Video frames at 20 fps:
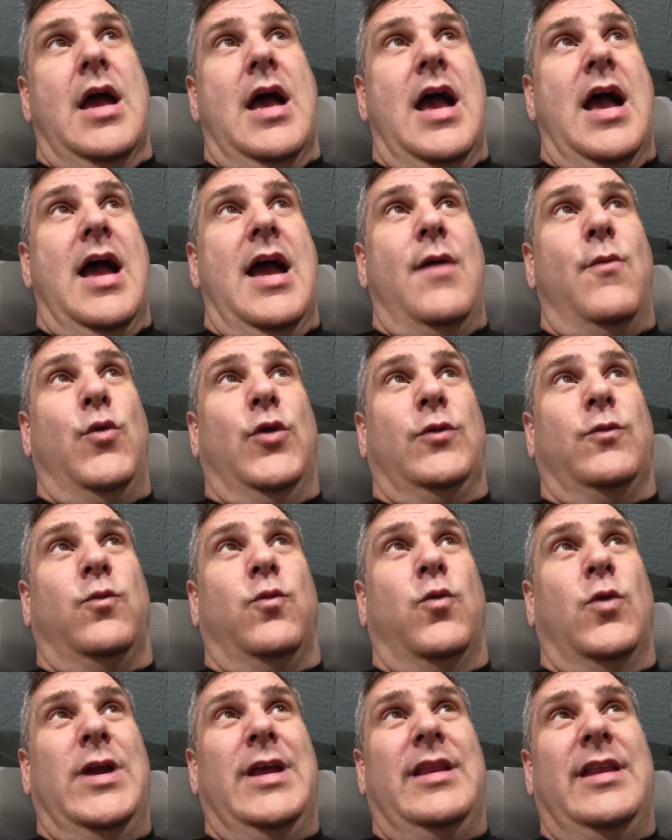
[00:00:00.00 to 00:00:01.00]
I would
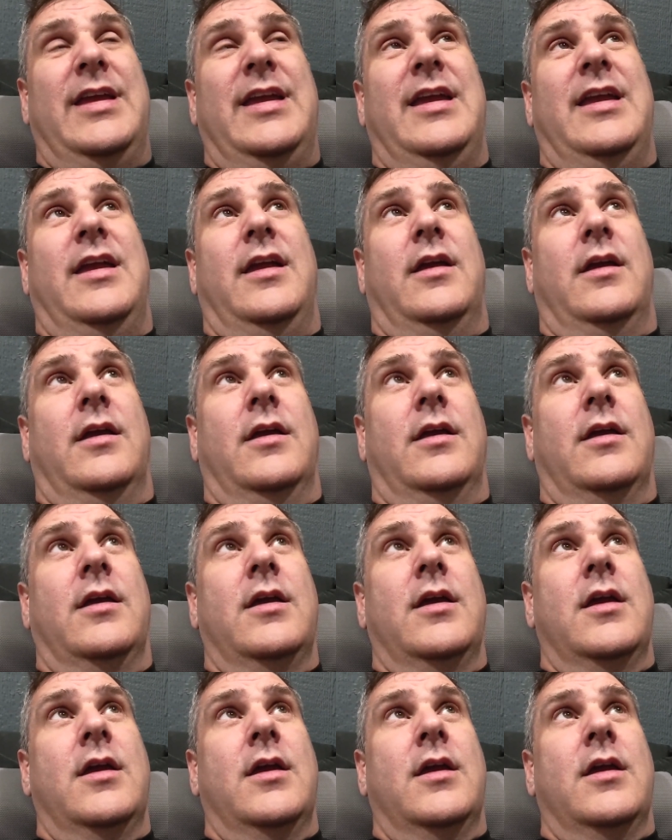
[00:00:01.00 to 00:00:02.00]
really...
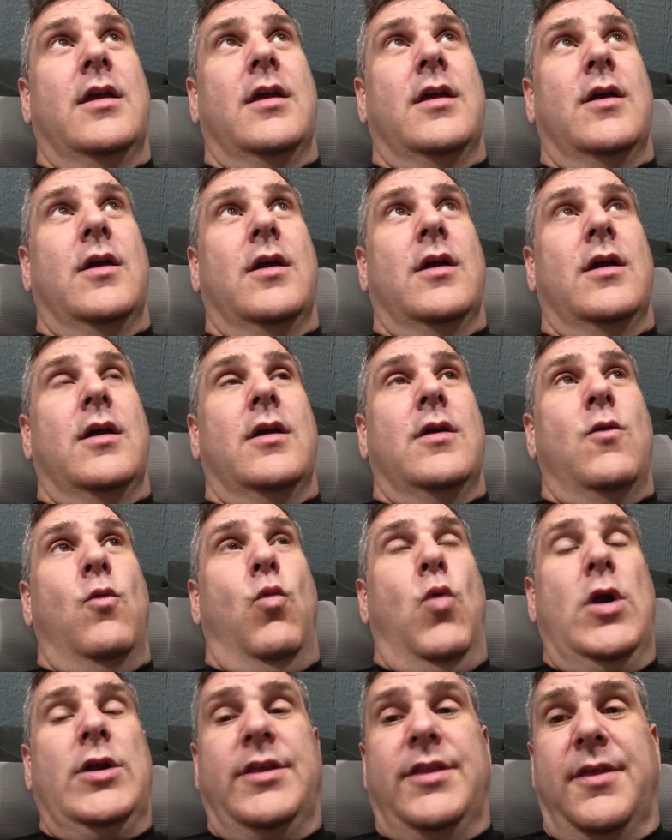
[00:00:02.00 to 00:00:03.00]

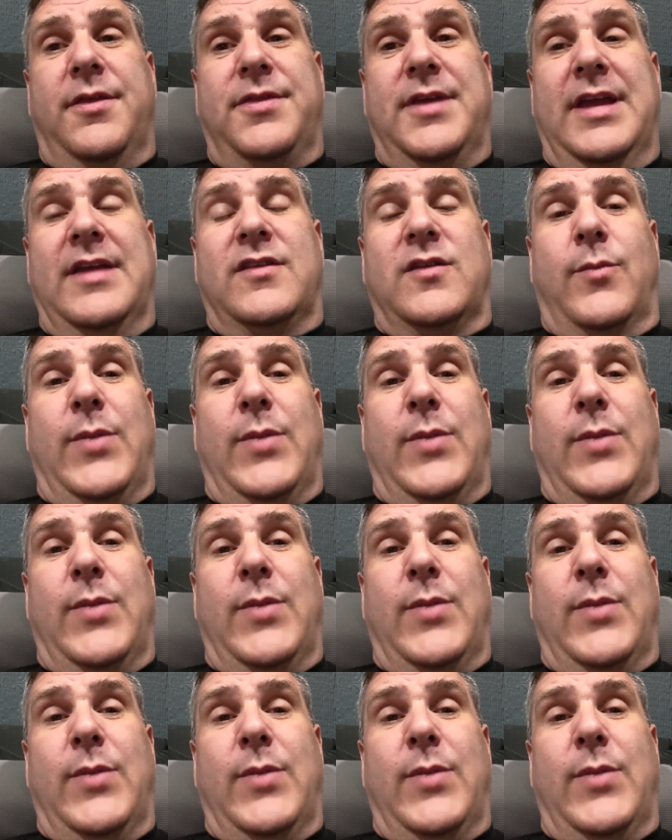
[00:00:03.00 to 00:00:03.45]
One of the things